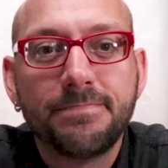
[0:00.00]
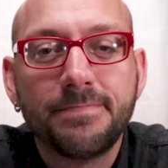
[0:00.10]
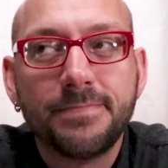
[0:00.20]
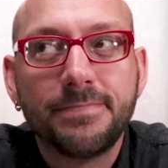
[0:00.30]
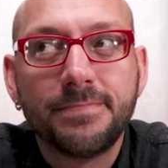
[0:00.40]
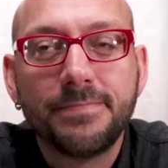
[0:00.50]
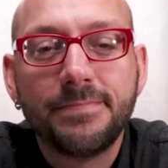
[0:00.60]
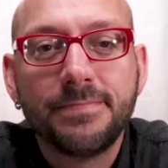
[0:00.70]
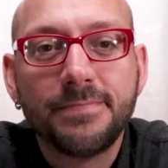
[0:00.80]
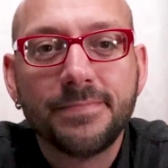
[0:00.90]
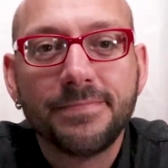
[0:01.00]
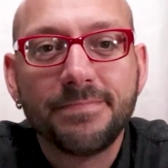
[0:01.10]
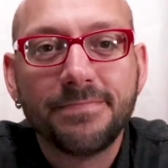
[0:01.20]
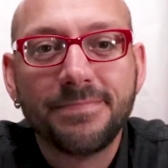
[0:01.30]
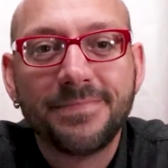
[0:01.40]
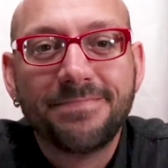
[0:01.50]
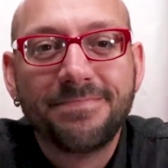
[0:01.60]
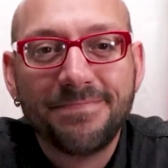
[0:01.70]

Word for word: Ikigai is a Japanese